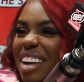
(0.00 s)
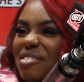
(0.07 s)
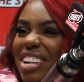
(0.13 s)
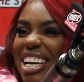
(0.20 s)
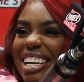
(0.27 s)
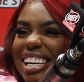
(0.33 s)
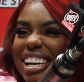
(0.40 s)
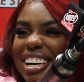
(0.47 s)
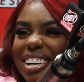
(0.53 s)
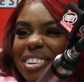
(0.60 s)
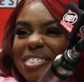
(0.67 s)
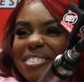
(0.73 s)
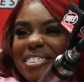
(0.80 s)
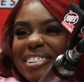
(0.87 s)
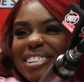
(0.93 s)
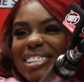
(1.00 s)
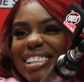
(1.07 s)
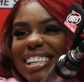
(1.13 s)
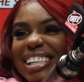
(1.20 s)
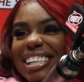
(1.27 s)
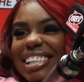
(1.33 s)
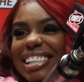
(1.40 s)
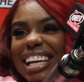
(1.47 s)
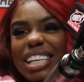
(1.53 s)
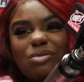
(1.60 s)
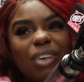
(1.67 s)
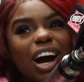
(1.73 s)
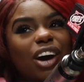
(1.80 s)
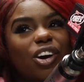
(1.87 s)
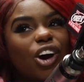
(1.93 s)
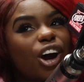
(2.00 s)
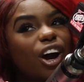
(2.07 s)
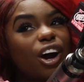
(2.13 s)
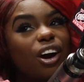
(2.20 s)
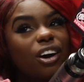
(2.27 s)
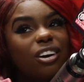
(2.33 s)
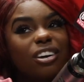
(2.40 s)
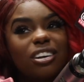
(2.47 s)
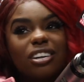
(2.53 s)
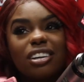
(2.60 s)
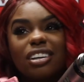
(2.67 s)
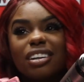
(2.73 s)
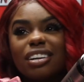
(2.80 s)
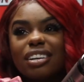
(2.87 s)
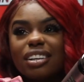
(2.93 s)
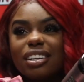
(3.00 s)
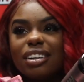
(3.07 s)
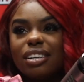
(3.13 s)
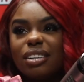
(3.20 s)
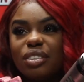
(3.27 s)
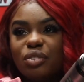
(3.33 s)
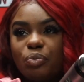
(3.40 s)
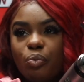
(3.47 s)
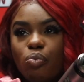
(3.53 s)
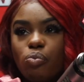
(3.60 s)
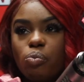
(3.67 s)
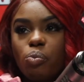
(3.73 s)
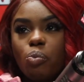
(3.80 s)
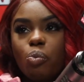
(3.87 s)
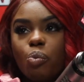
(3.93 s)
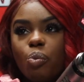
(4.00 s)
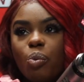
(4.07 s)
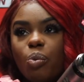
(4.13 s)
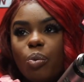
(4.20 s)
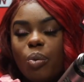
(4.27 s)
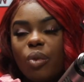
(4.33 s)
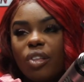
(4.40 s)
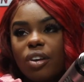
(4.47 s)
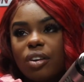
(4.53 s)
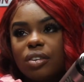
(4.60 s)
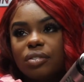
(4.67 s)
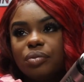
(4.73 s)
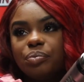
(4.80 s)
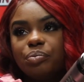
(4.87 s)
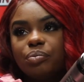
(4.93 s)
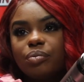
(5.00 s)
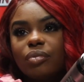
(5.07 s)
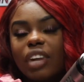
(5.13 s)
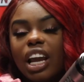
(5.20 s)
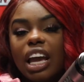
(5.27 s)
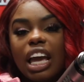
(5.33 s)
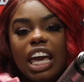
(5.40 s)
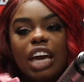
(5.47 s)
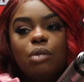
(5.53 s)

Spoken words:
time meeting Kim. That's my girl. But I mean, that's like when you was just with her, how was it like?